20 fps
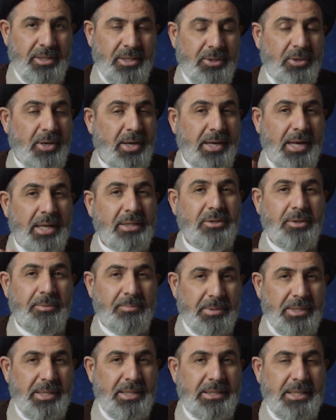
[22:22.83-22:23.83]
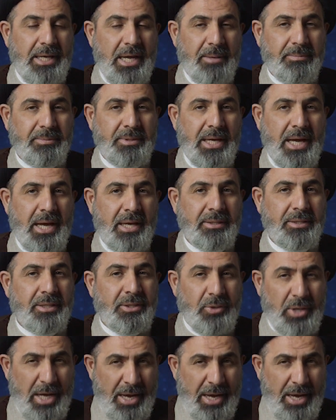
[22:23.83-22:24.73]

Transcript: you are not completely empty-handed.